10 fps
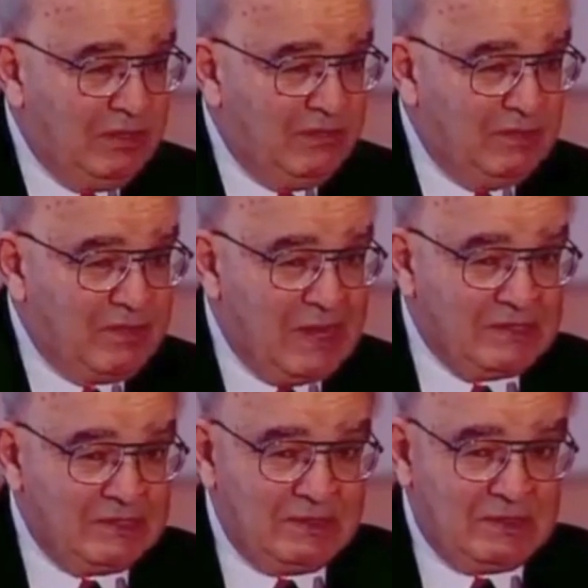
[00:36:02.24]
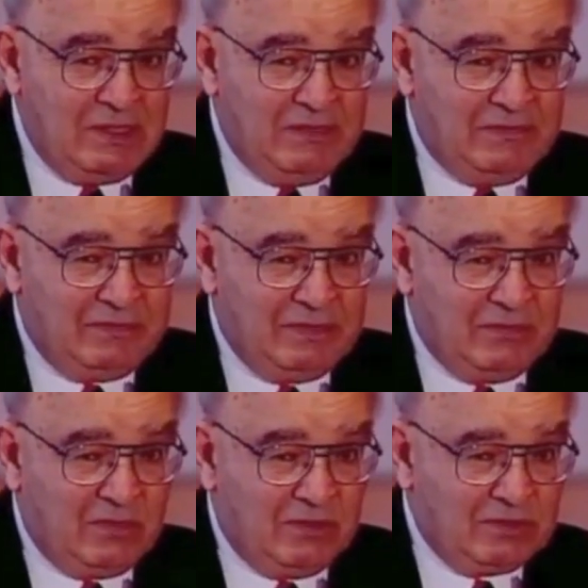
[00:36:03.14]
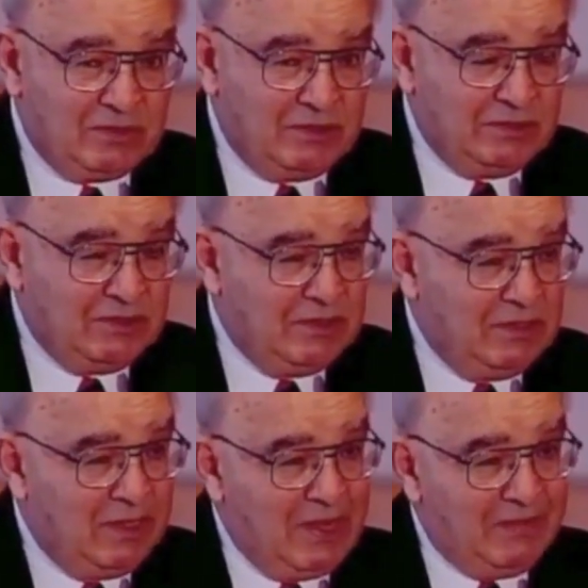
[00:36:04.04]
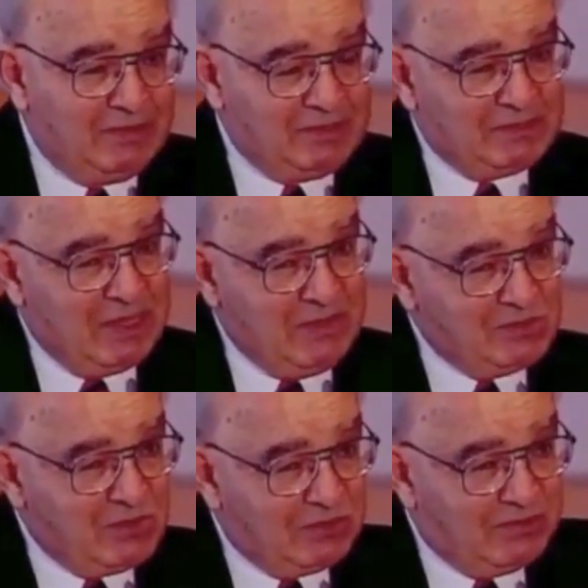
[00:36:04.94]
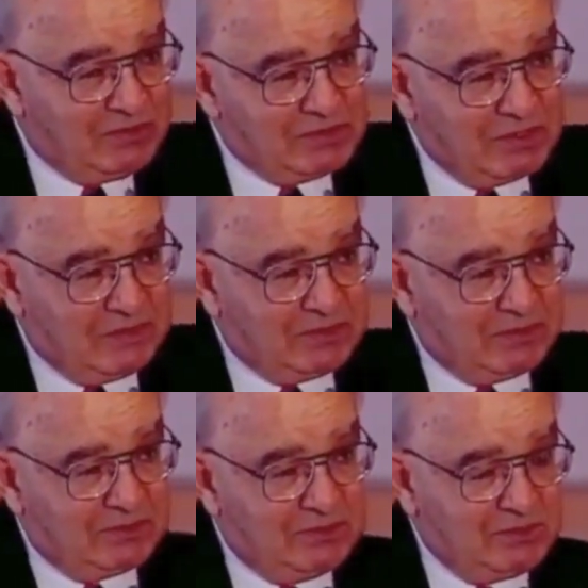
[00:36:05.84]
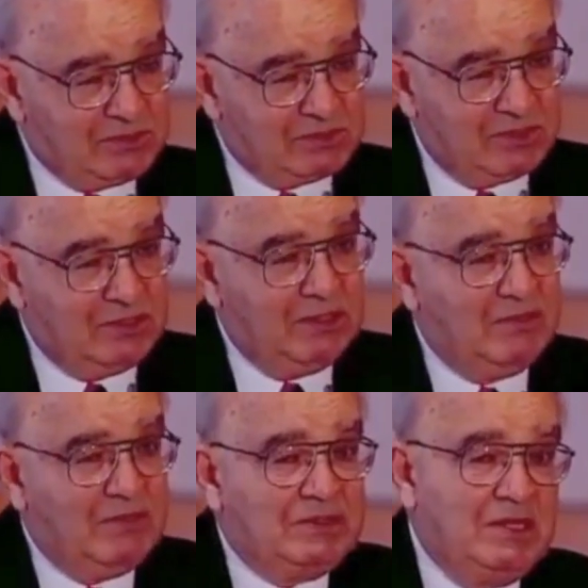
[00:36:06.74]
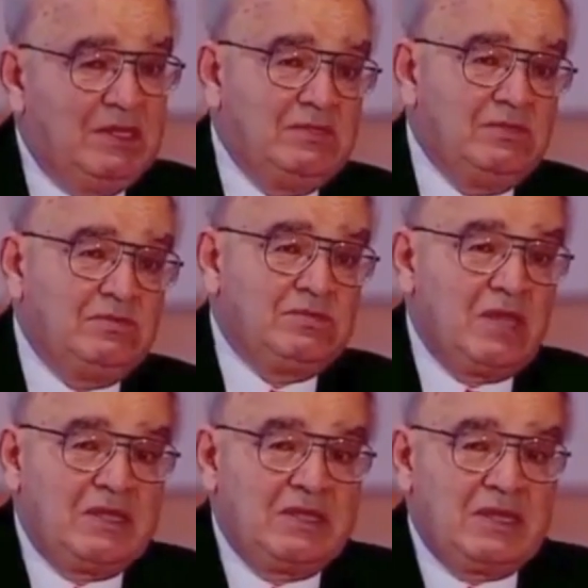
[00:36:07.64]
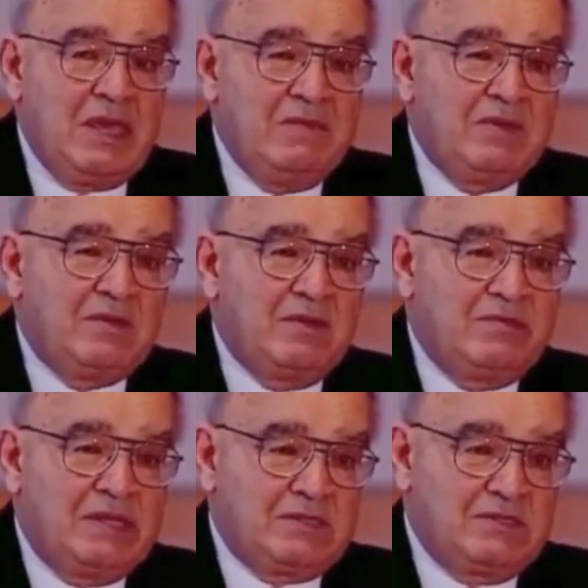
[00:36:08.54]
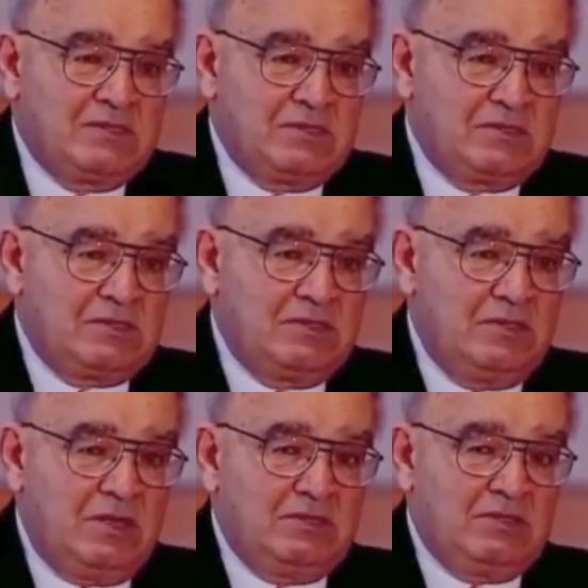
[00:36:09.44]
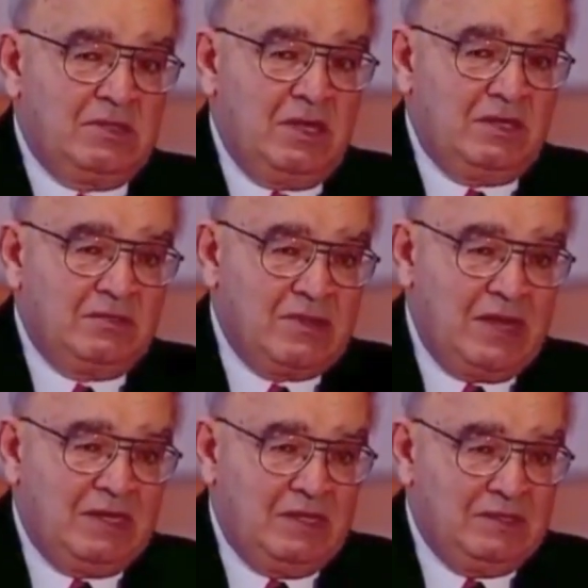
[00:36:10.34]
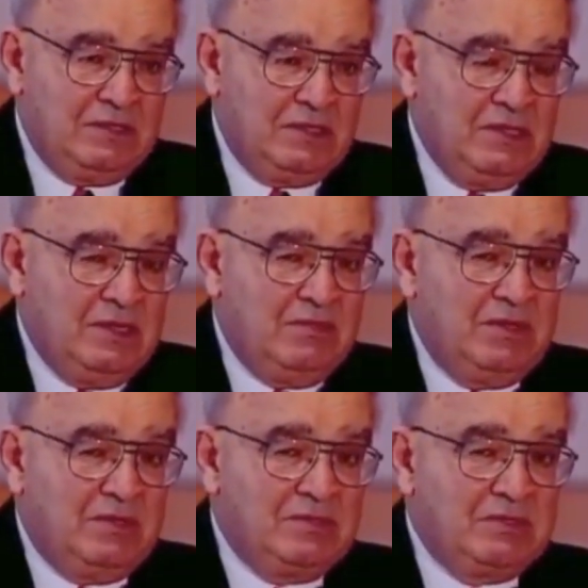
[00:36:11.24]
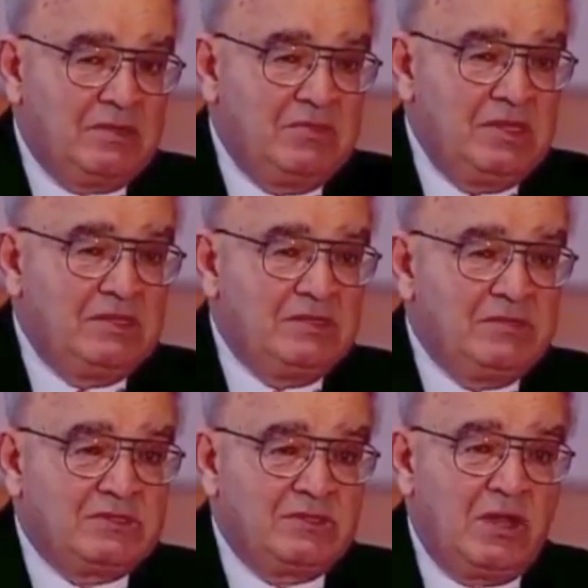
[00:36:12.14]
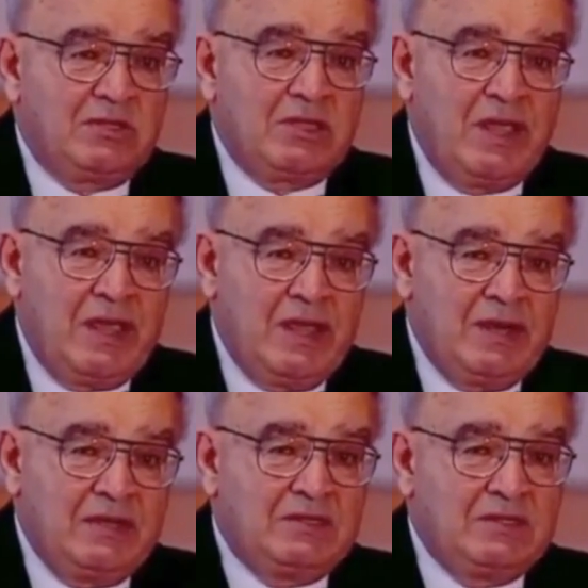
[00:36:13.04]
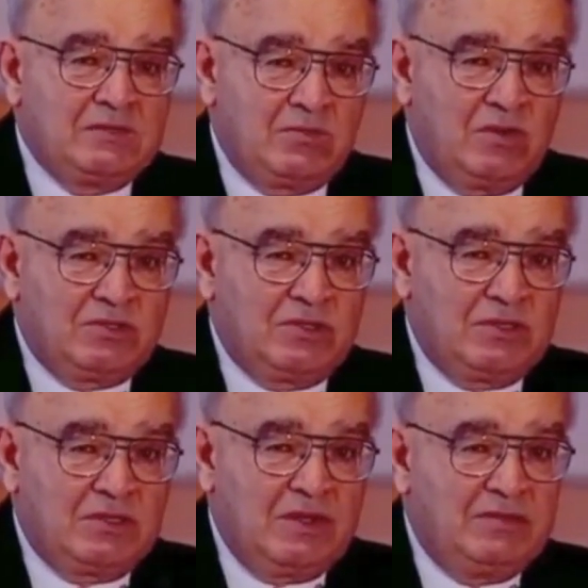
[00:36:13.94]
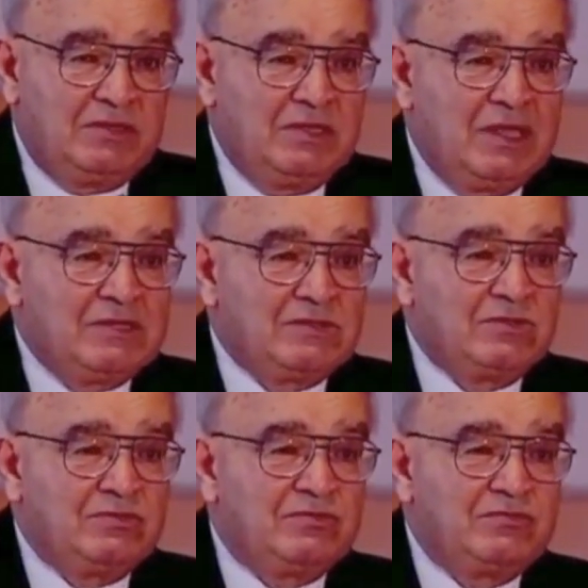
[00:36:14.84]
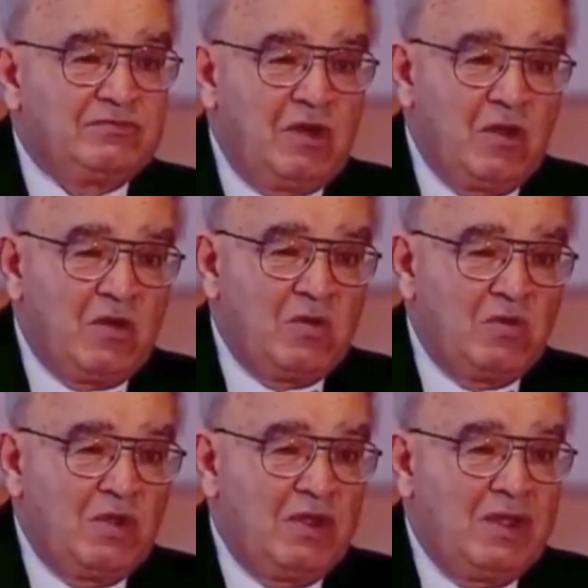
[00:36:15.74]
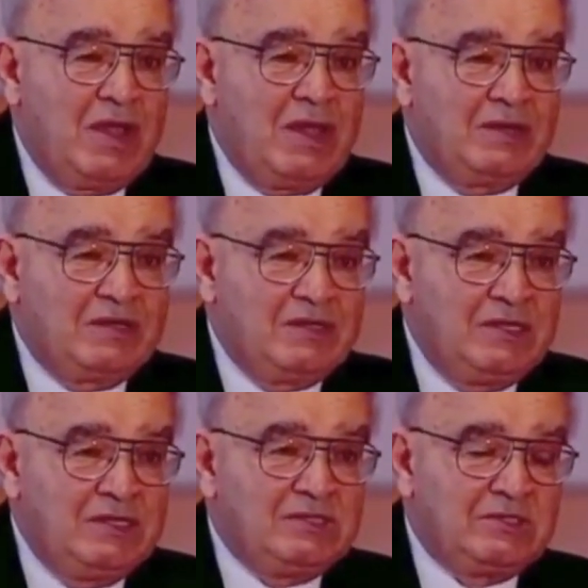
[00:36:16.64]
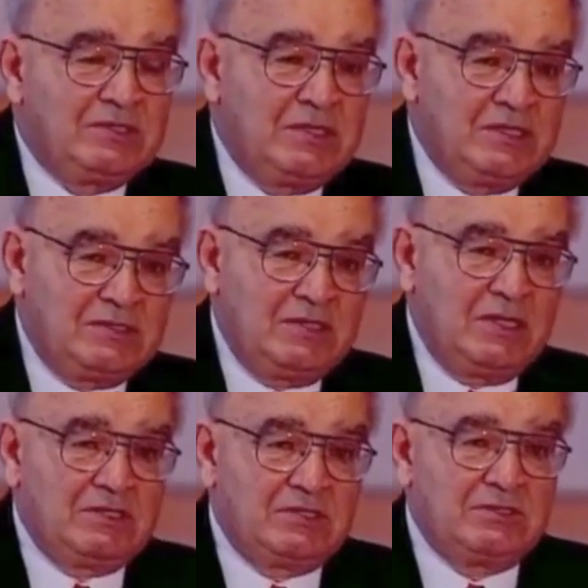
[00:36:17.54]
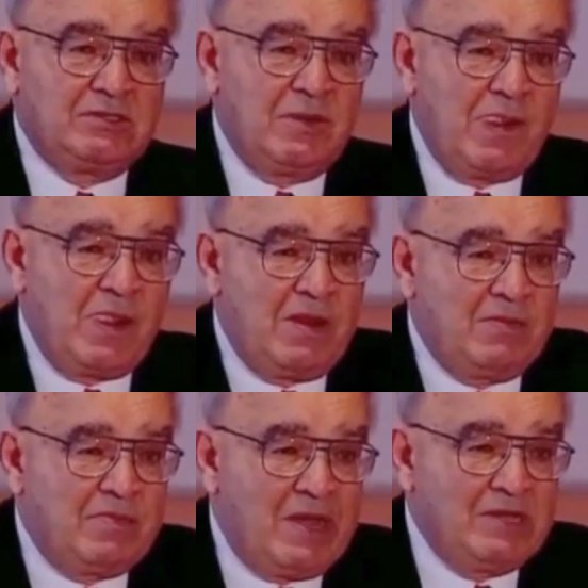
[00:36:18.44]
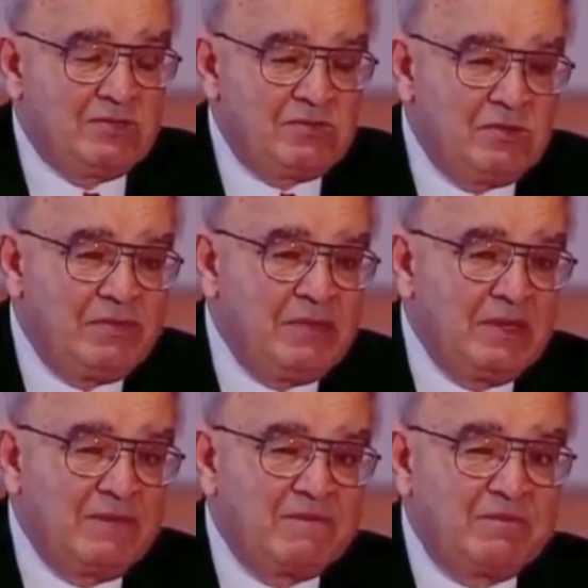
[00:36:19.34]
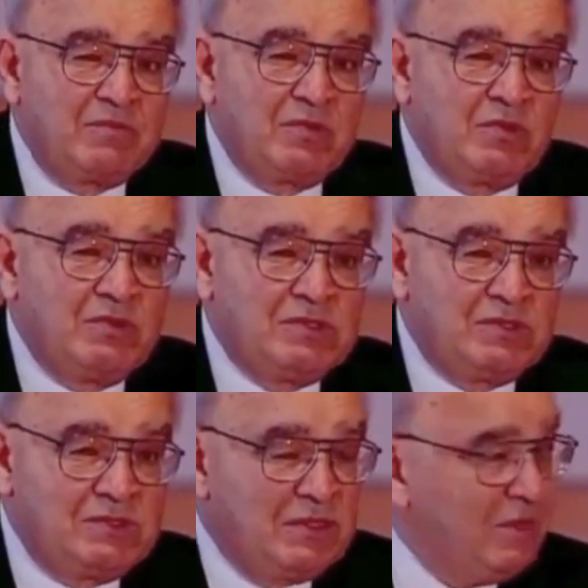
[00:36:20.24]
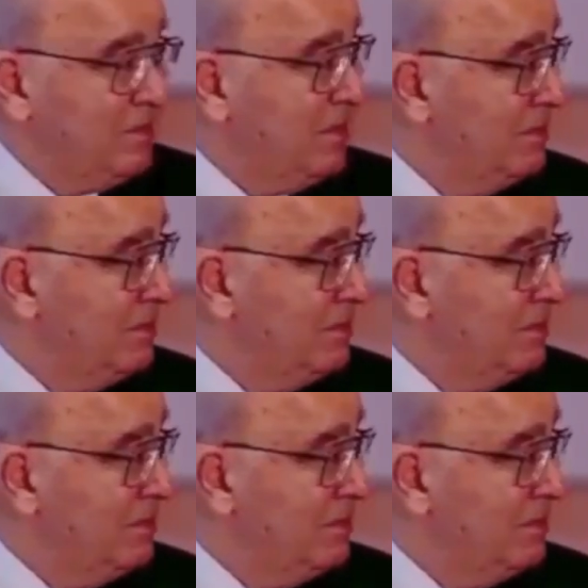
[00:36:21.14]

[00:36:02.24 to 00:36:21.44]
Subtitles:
living matter that live in water have the same sort of receptor dishes, but they use chemical messengers, not electromagnetic, because their medium is not air, it is water. Everything has to flow and reach the destination by swimming to its receptor.